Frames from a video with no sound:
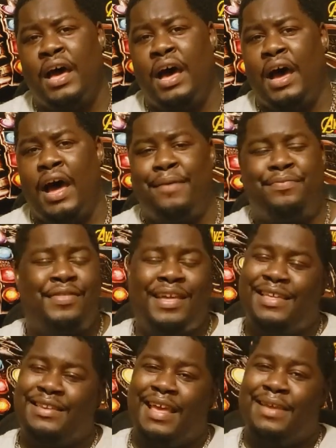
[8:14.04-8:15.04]
I think
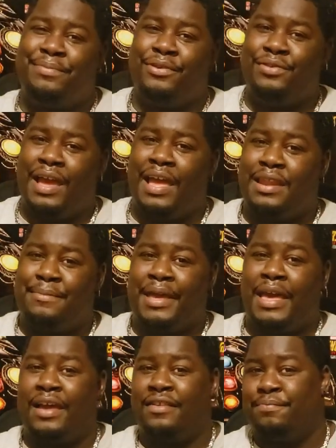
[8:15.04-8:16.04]
it debuted at Anime
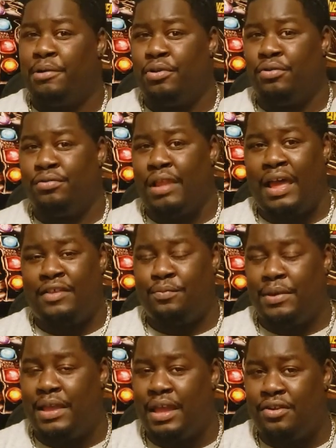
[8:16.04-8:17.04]
Expo last
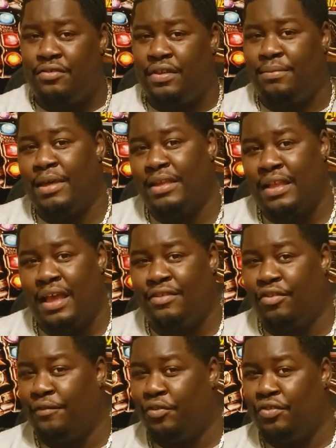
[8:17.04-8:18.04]
weekend or something like that.
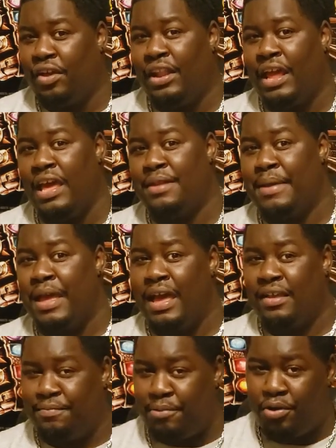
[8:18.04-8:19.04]
So if you saw the Anime
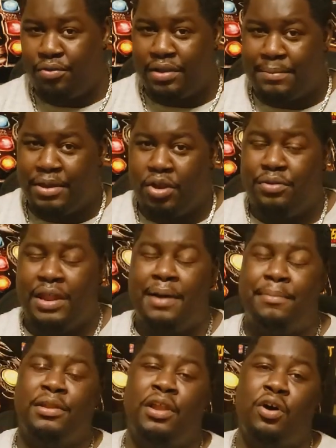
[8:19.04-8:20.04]
Expo, let me know down
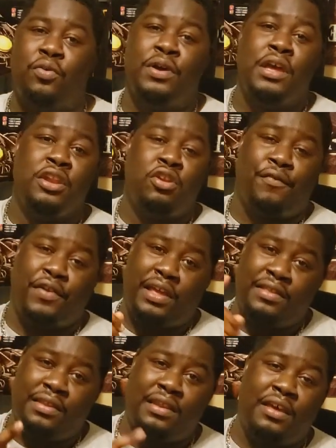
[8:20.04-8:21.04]
below. Don't
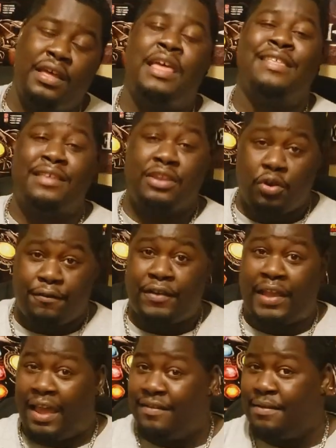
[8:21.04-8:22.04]
forget to hit the
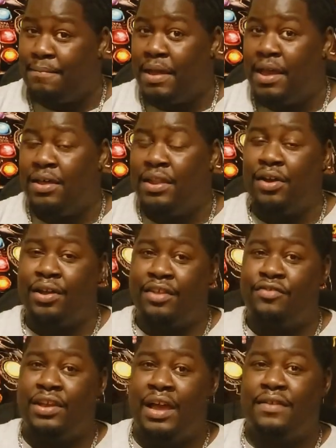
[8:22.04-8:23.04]
notification bell, and I'll
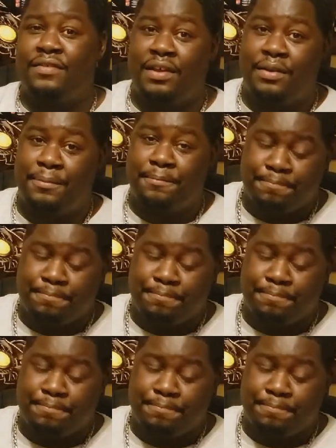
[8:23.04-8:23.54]
catch you guys later.